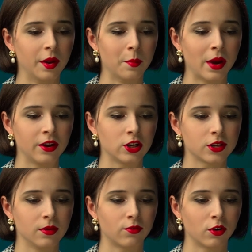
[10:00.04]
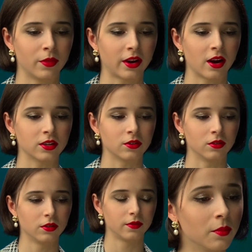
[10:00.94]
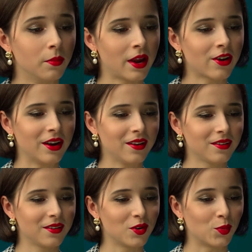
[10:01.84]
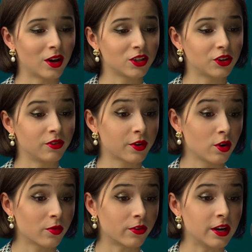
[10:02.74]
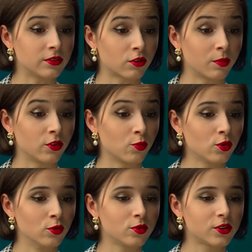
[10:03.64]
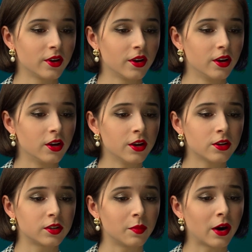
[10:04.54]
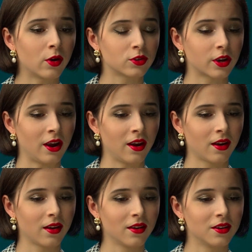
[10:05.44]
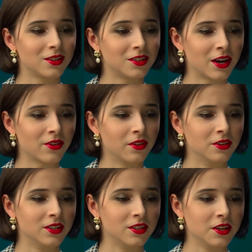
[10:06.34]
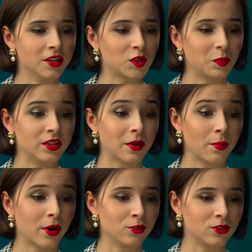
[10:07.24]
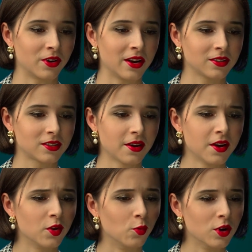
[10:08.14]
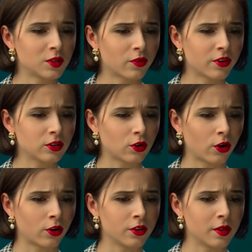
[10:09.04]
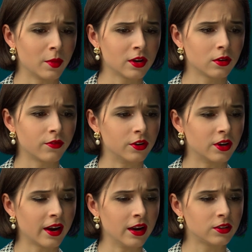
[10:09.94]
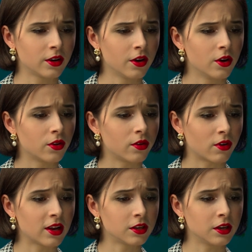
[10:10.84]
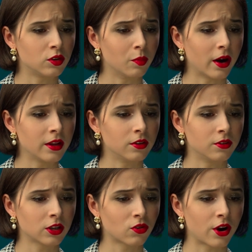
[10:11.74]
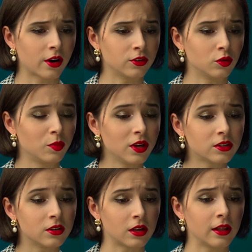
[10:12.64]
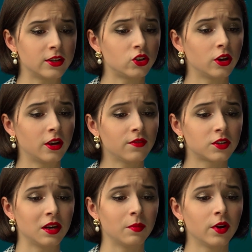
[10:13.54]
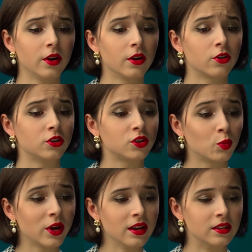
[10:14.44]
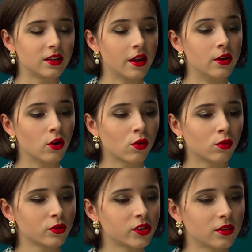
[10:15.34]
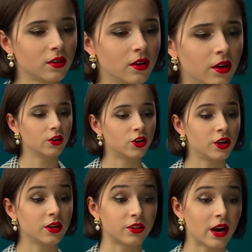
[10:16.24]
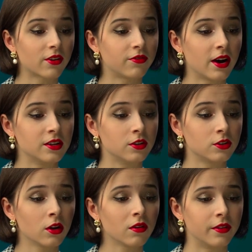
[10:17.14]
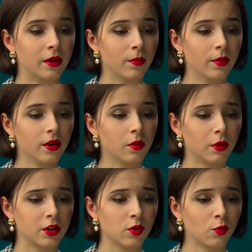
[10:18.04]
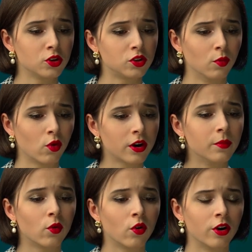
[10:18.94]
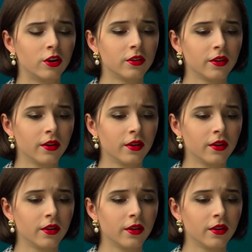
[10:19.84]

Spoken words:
and banished him from the castle. Mary, while she recuperates from her wound, hears the Mouse King, son of the deceased Madame Mouserings, whispering to her in the middle of the night, threatening to bite the Nutcracker to pieces unless she gives him her sweets and dolls. She sacrifices all of them, but he wants more and more.